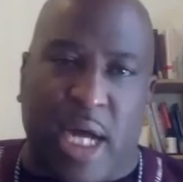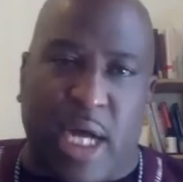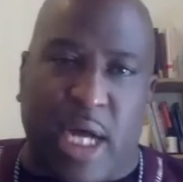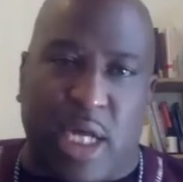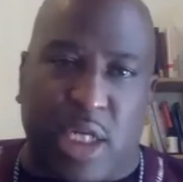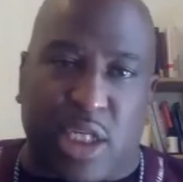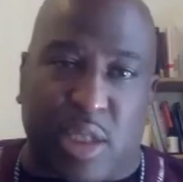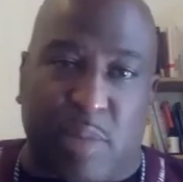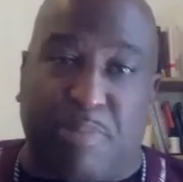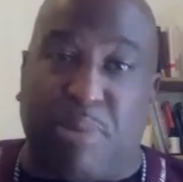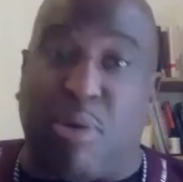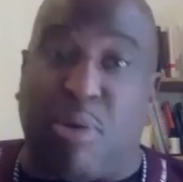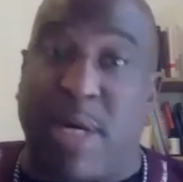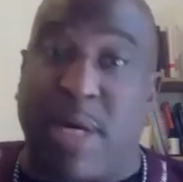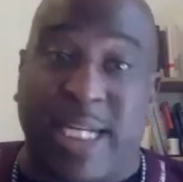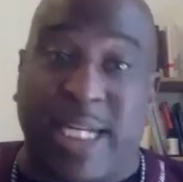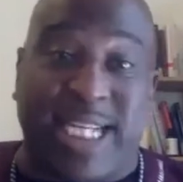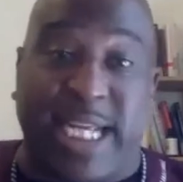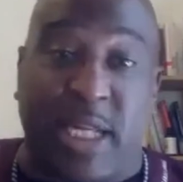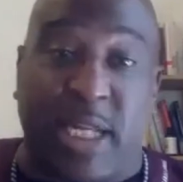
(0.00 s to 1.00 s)

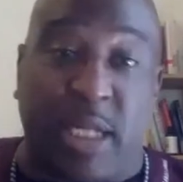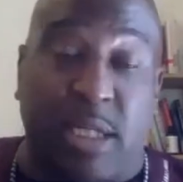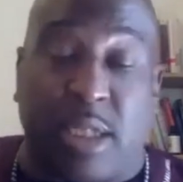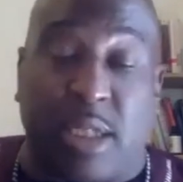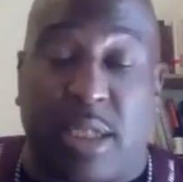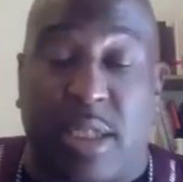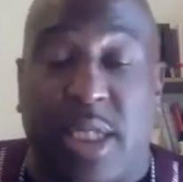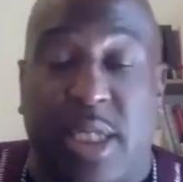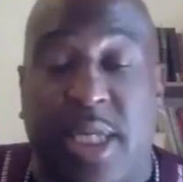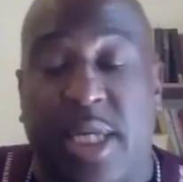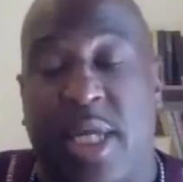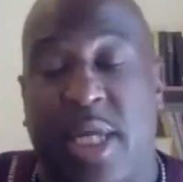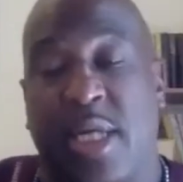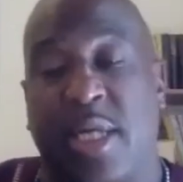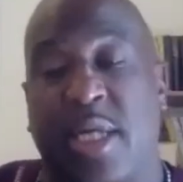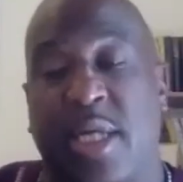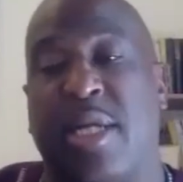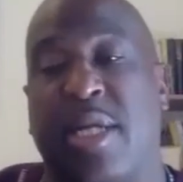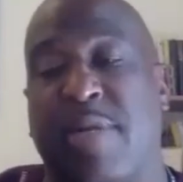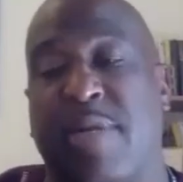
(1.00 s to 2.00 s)
supporting leaders and
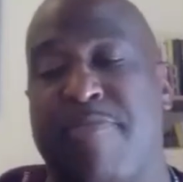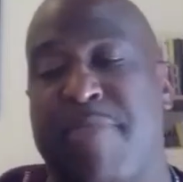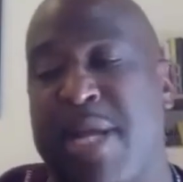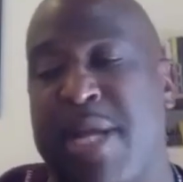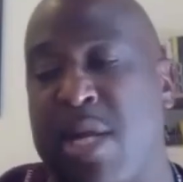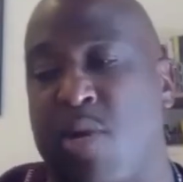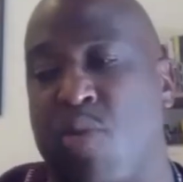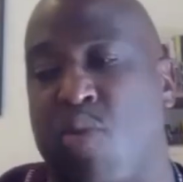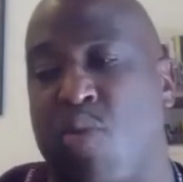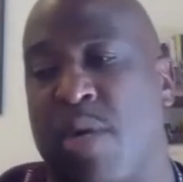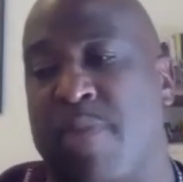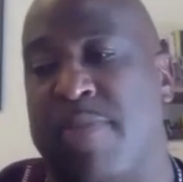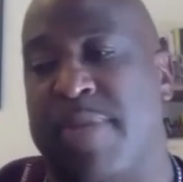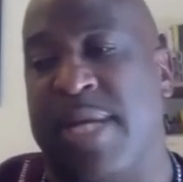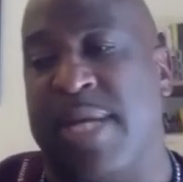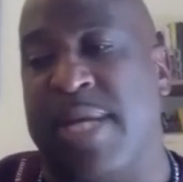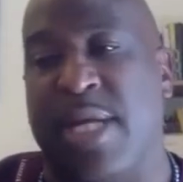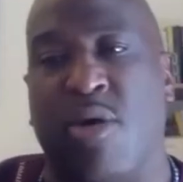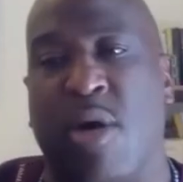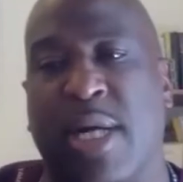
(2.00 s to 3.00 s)
men and women
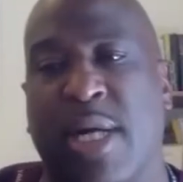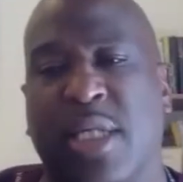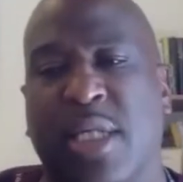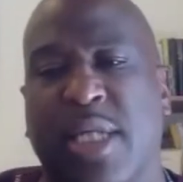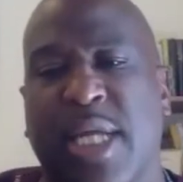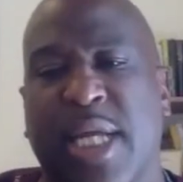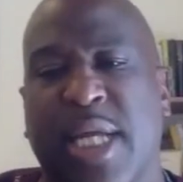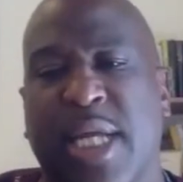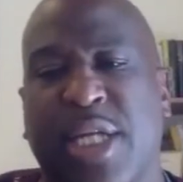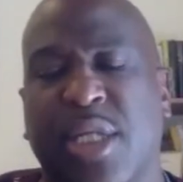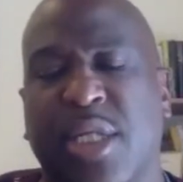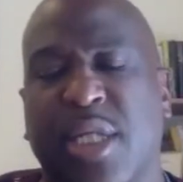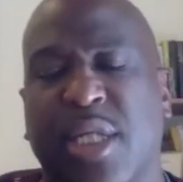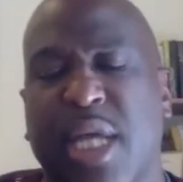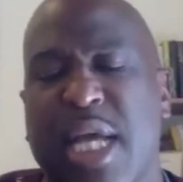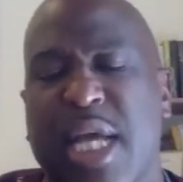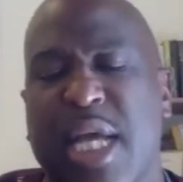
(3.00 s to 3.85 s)
in organizations